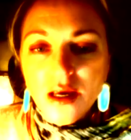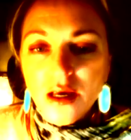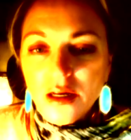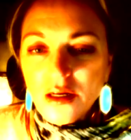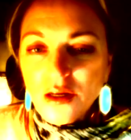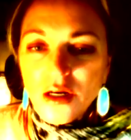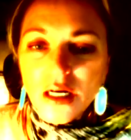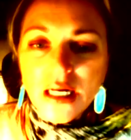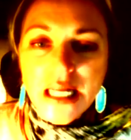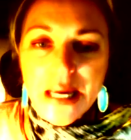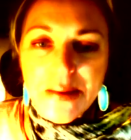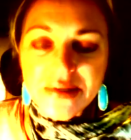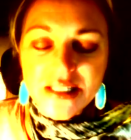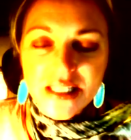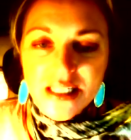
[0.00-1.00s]
A lot of
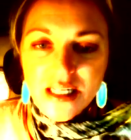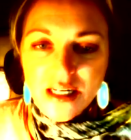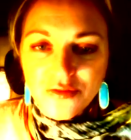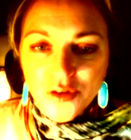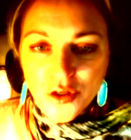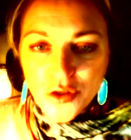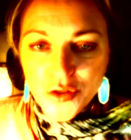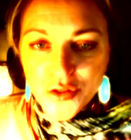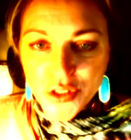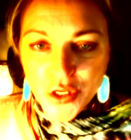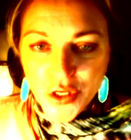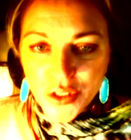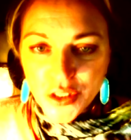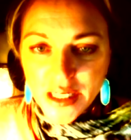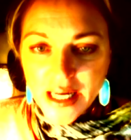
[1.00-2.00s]
lemon stuff goes
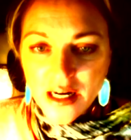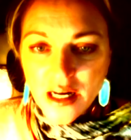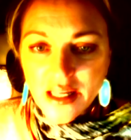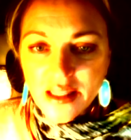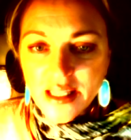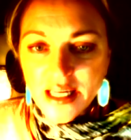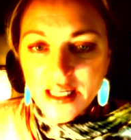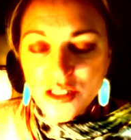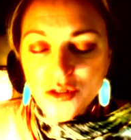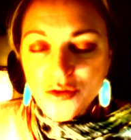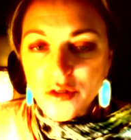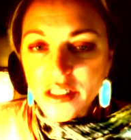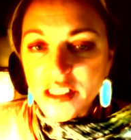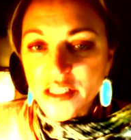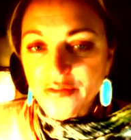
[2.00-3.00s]
on, and I think it's
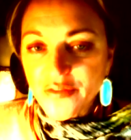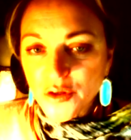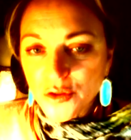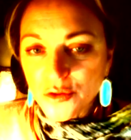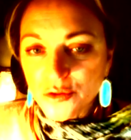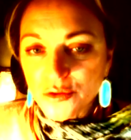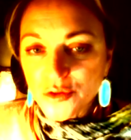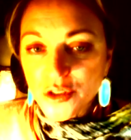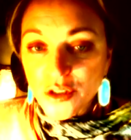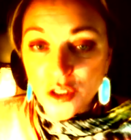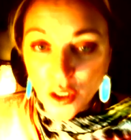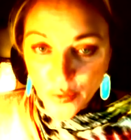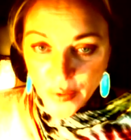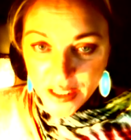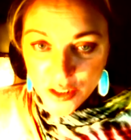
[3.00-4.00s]
really difficult to
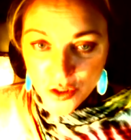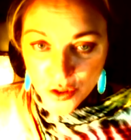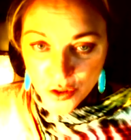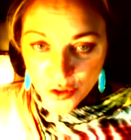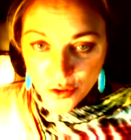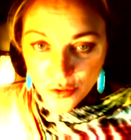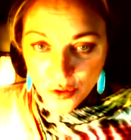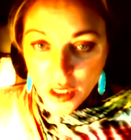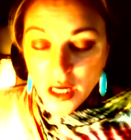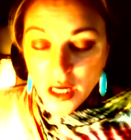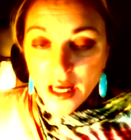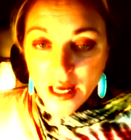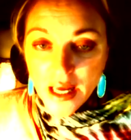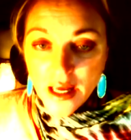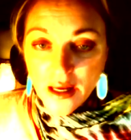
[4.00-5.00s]
go into
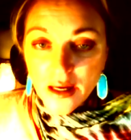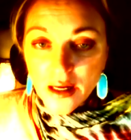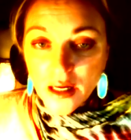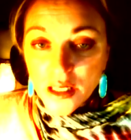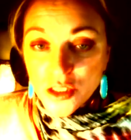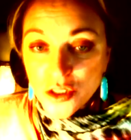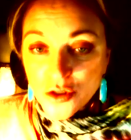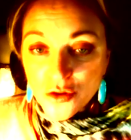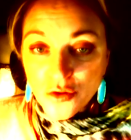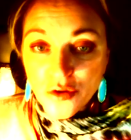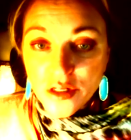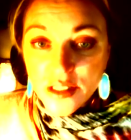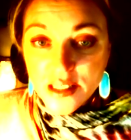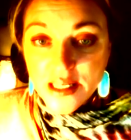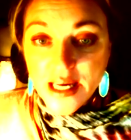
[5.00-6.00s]
a store
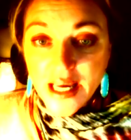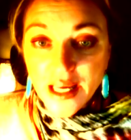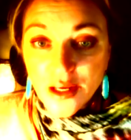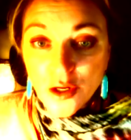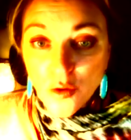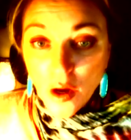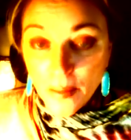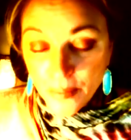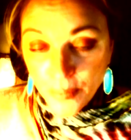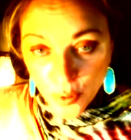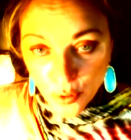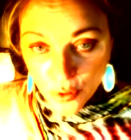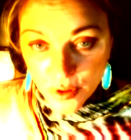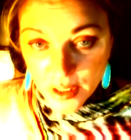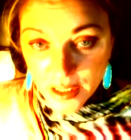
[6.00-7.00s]
and say, you know, I
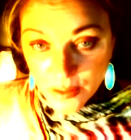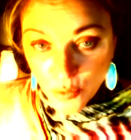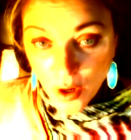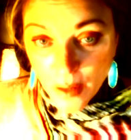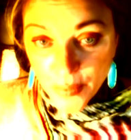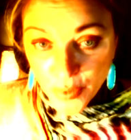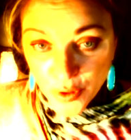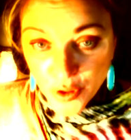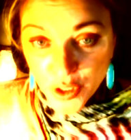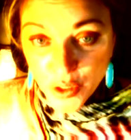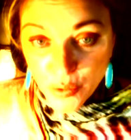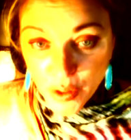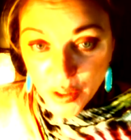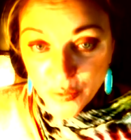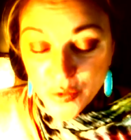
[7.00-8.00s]
bought it while
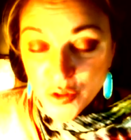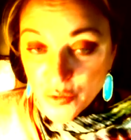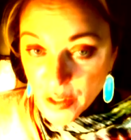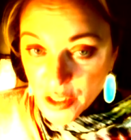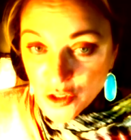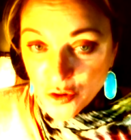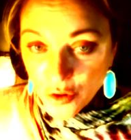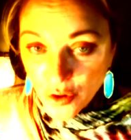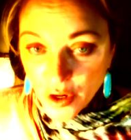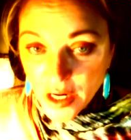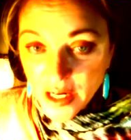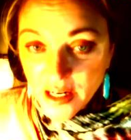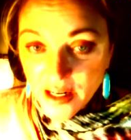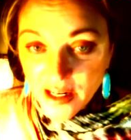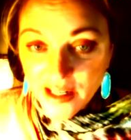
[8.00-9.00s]
Mercury was
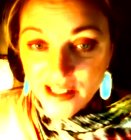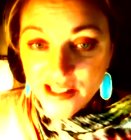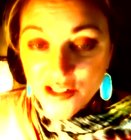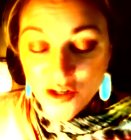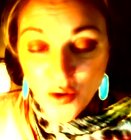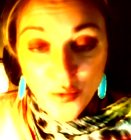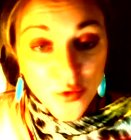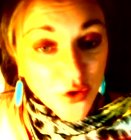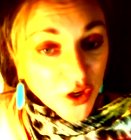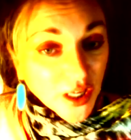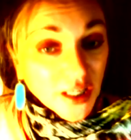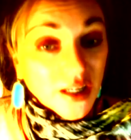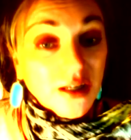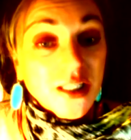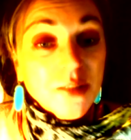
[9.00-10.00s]
retrograde and it's not
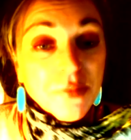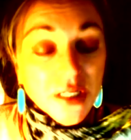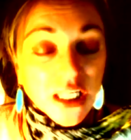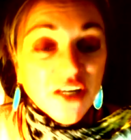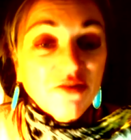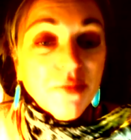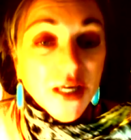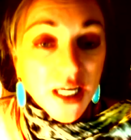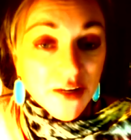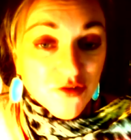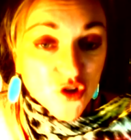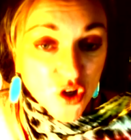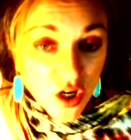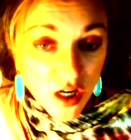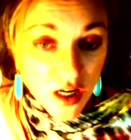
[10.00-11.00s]
working, because believe me, I've
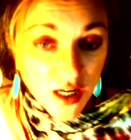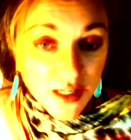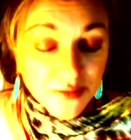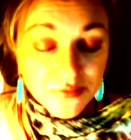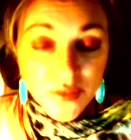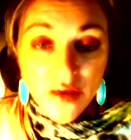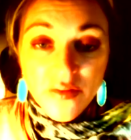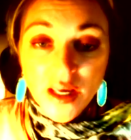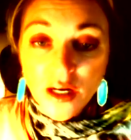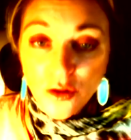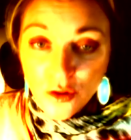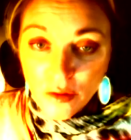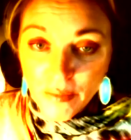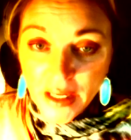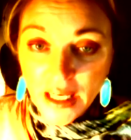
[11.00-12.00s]
tried, and they
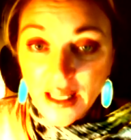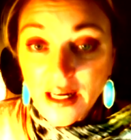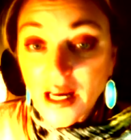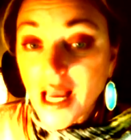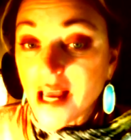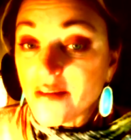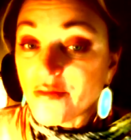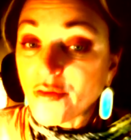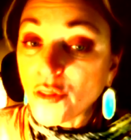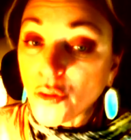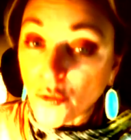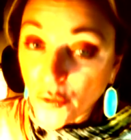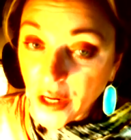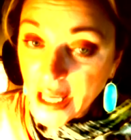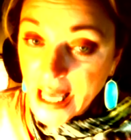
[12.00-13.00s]
look at me like I have
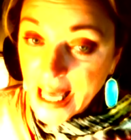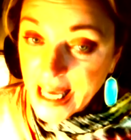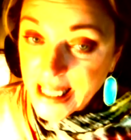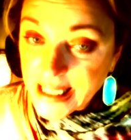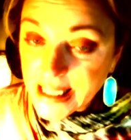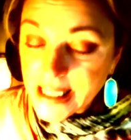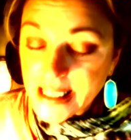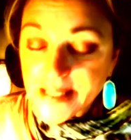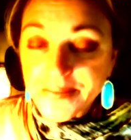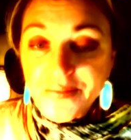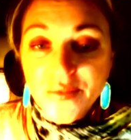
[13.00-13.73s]
three heads.